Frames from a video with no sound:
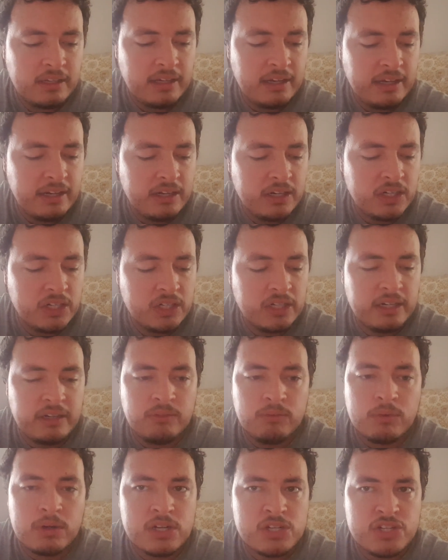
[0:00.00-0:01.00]
Air
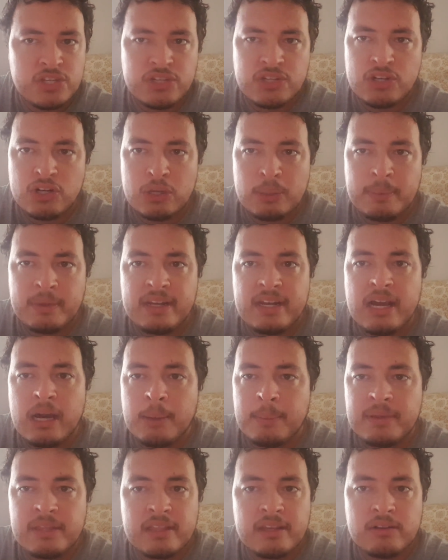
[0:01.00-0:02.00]
and watch the tournament.
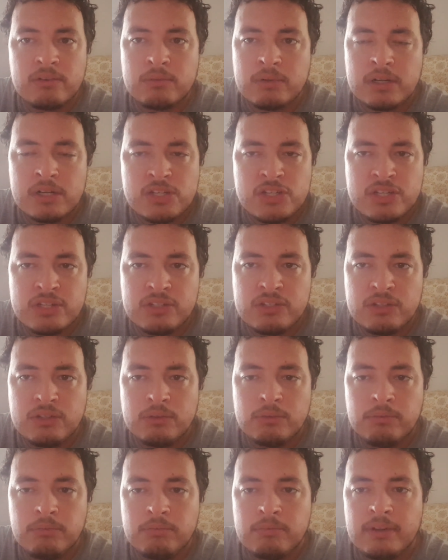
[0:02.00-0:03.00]
I'll be there watching
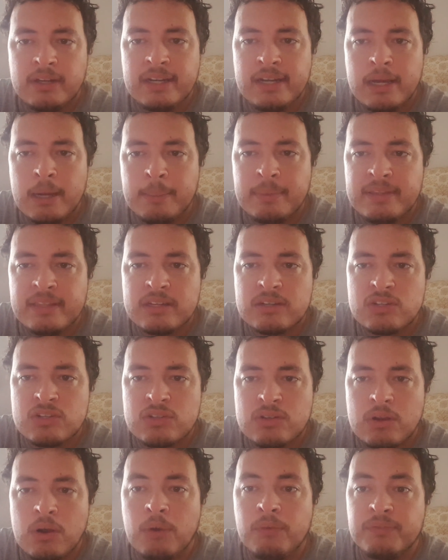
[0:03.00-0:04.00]
too. right, I'll be
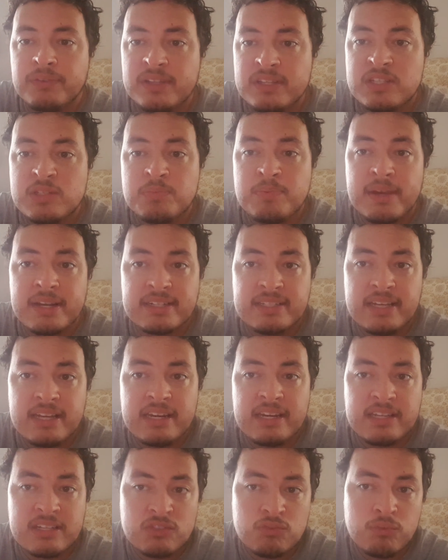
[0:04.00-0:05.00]
there hopefully
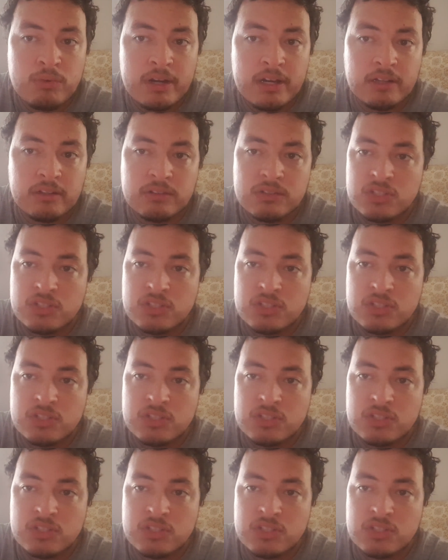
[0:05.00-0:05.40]
spectating as well.